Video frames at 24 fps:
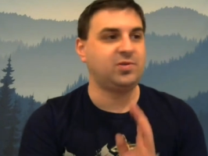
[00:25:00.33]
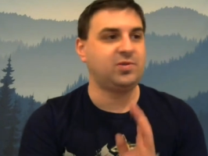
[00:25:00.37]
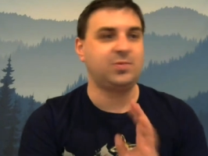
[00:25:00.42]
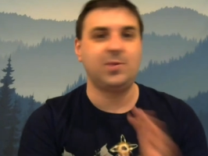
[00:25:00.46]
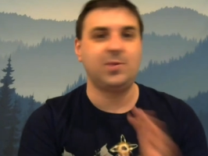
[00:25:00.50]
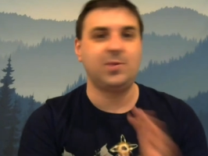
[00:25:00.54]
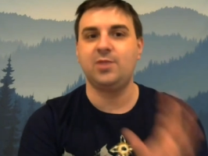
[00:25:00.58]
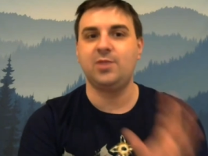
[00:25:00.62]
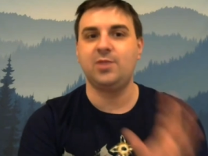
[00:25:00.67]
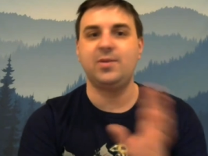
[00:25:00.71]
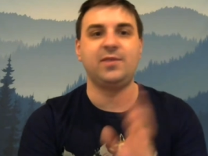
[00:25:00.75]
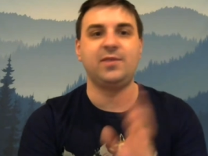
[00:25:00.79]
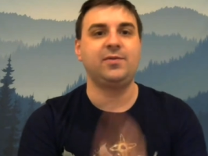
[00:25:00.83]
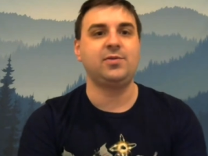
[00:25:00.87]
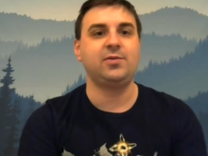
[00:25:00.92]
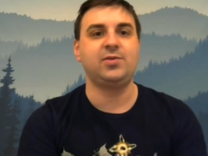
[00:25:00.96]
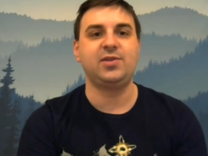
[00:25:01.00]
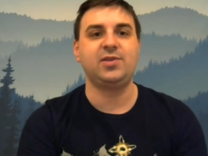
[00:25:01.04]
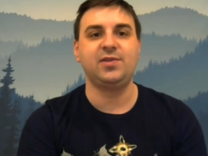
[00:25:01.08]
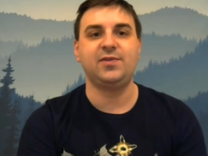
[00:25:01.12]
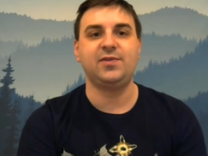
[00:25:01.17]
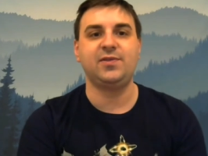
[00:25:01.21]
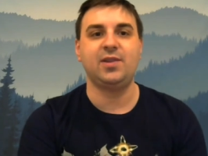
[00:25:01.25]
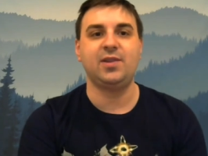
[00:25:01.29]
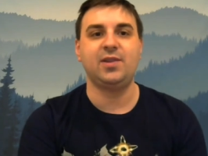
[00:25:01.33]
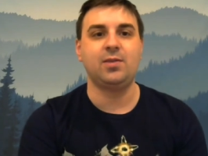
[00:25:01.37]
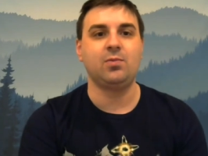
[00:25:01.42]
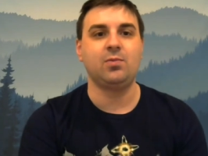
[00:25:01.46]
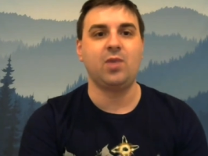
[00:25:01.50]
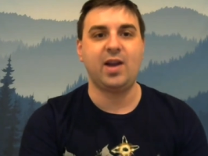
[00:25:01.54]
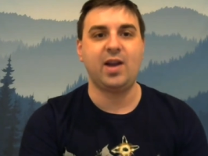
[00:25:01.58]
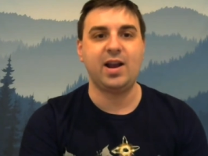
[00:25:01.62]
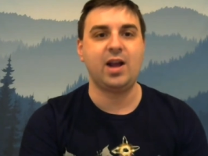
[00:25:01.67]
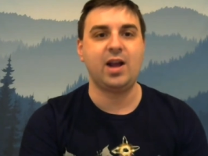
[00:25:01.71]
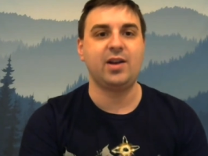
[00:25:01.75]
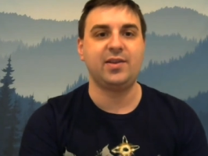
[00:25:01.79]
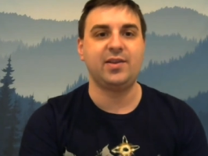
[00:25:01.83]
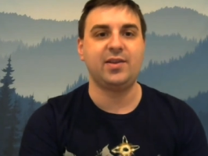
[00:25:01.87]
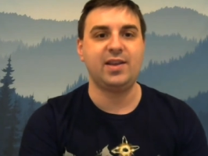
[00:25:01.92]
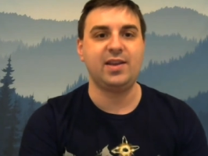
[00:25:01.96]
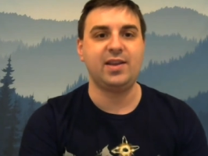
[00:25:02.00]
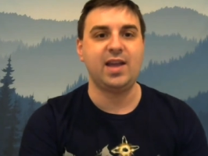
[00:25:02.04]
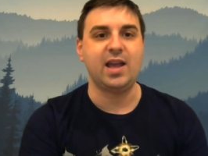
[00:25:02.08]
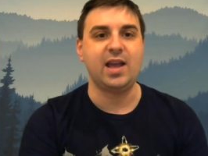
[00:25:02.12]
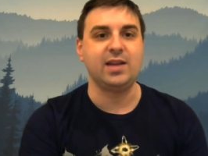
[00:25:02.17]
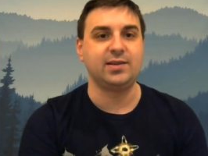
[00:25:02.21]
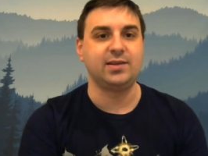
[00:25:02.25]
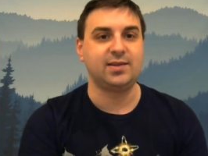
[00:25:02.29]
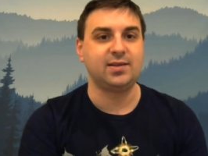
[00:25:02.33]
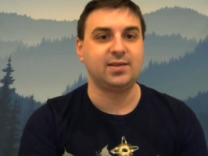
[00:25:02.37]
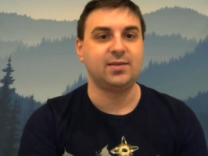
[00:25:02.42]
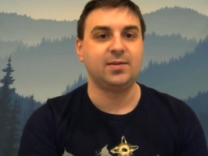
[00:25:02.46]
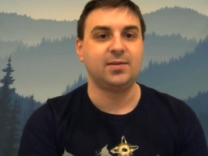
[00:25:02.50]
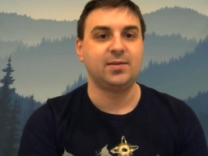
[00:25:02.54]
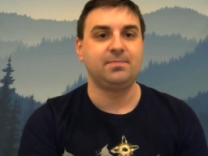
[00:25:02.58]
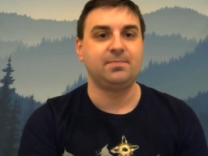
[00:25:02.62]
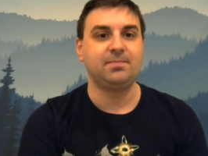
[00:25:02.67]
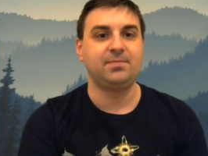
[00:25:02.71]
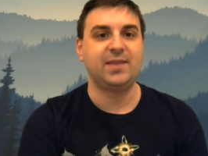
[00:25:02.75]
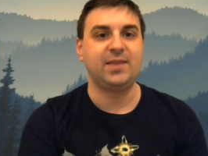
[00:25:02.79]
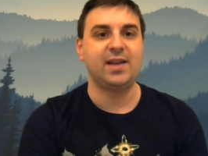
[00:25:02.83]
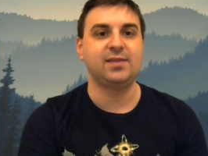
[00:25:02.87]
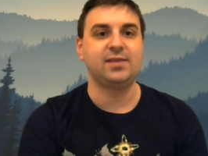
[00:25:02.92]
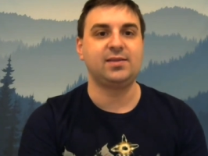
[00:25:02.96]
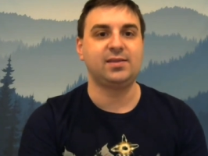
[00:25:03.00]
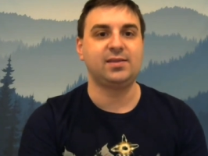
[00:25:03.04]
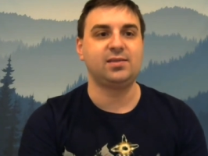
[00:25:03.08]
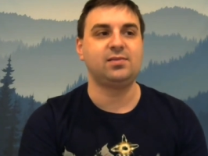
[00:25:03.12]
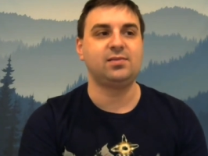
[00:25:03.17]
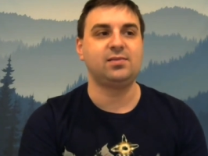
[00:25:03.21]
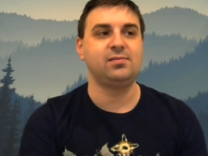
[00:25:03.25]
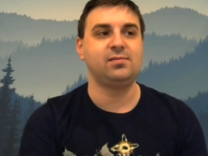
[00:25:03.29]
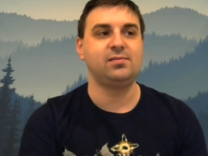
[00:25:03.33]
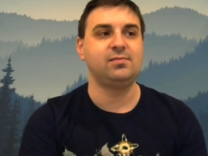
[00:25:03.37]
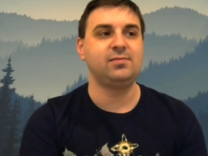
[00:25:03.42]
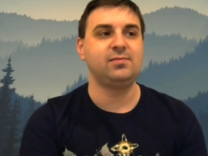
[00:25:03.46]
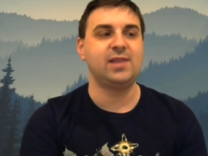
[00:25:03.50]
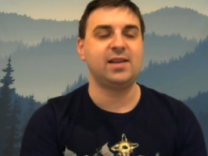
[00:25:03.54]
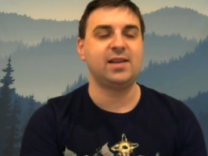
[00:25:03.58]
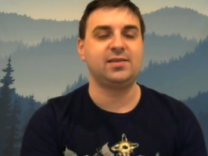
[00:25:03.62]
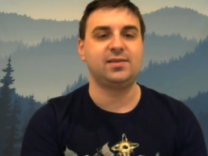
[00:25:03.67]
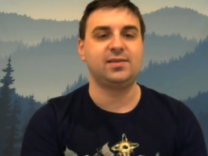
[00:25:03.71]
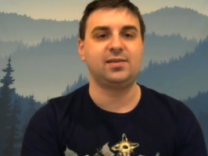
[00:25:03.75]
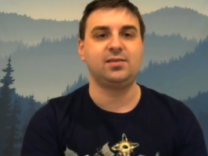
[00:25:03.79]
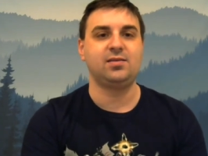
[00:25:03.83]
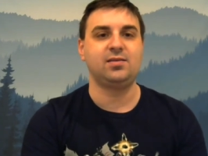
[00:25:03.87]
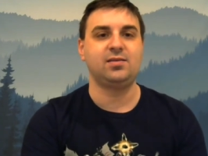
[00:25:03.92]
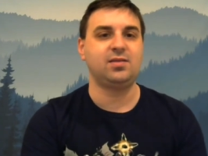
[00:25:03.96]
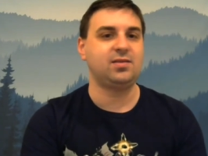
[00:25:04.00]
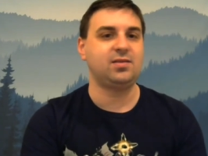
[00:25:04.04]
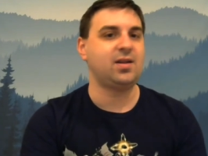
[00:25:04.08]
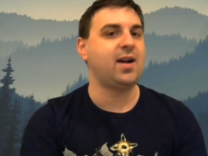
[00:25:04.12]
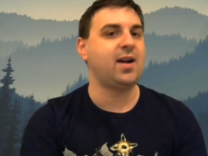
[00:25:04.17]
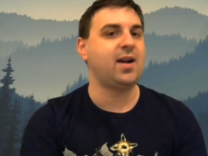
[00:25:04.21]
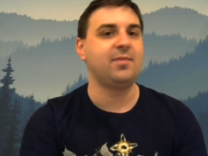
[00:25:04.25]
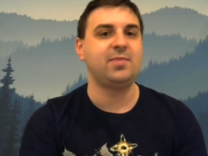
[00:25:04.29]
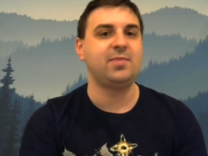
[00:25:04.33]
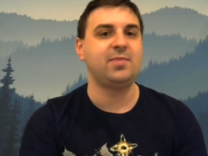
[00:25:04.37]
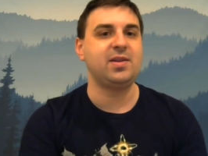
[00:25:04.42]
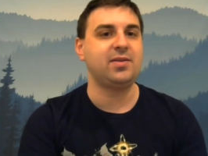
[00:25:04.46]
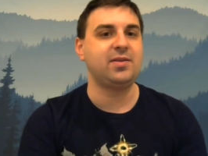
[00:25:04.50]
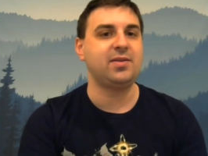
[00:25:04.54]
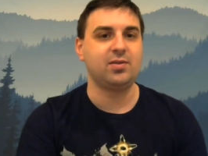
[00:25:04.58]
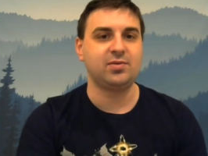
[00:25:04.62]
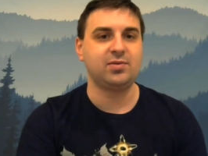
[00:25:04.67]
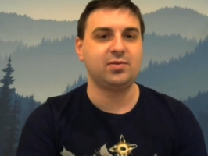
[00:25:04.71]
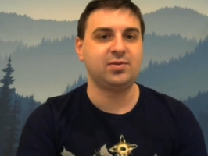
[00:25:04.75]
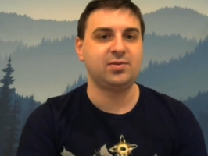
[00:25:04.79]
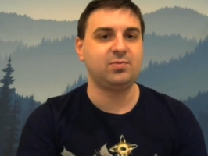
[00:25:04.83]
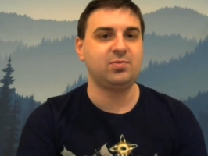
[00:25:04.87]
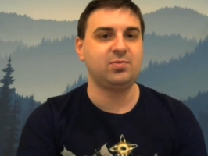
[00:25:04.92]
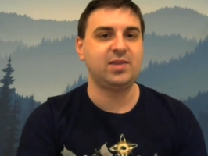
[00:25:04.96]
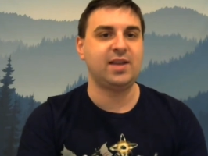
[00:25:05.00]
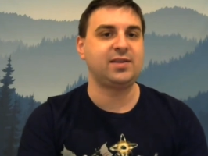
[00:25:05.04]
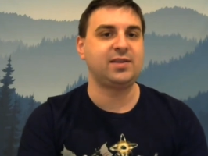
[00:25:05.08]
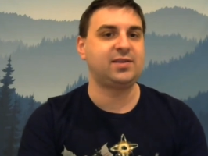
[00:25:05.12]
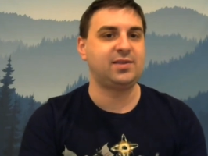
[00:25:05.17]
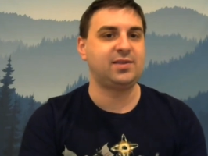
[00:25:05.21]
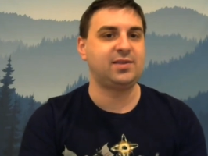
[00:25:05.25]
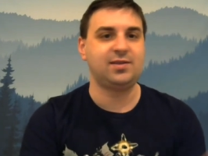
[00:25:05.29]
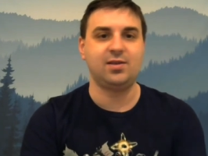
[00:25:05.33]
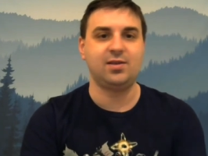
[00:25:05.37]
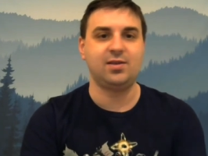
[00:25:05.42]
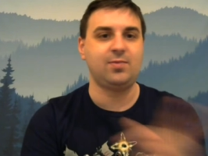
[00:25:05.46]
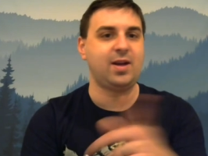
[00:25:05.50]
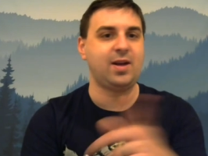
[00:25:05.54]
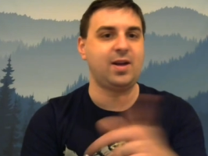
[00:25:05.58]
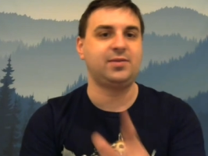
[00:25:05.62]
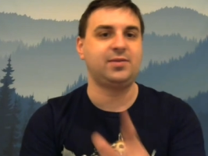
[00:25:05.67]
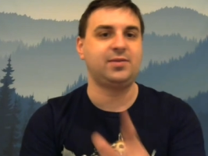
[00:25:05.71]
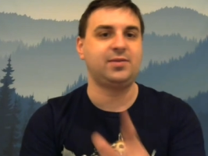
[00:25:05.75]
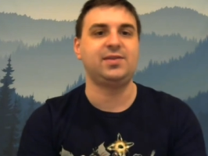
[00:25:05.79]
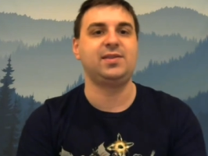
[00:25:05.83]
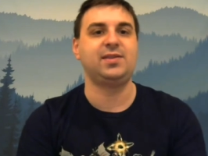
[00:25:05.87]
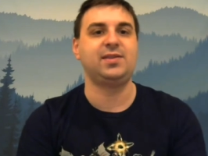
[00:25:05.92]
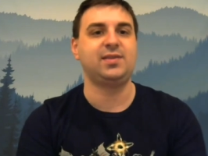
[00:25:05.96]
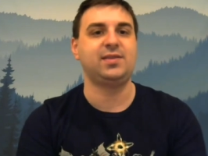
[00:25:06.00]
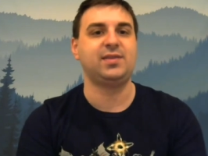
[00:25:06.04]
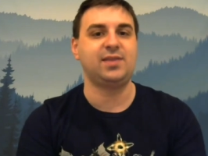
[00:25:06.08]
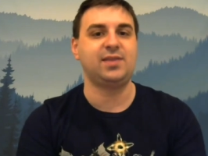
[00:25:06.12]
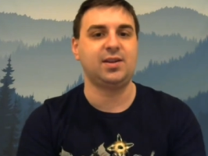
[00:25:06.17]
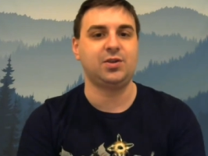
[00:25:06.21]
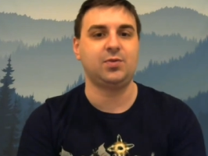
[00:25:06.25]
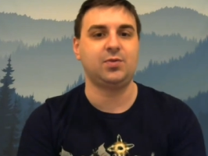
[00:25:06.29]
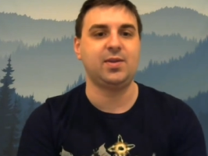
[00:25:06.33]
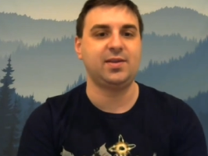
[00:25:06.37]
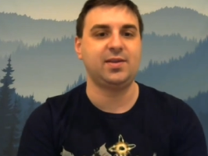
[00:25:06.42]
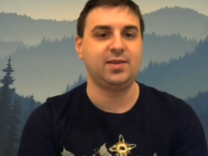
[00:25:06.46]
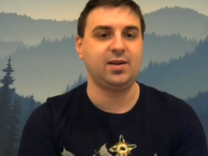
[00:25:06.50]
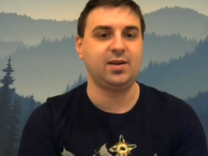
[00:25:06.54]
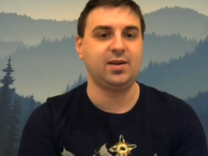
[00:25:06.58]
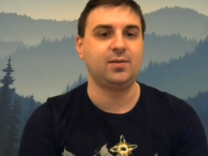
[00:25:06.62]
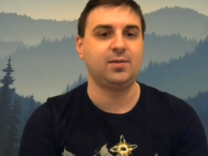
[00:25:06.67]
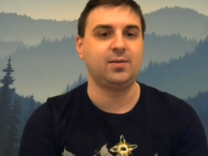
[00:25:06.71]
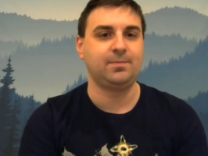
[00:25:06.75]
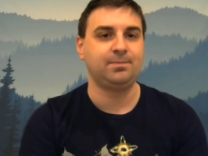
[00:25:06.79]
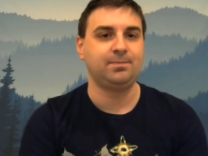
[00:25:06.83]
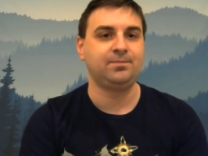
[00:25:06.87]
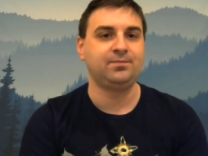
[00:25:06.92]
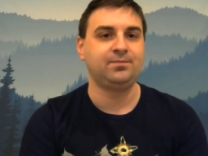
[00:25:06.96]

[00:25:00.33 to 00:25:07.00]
Spider-Man versus Venom right out of the gate. That's that's got to be their that's their route to success right there.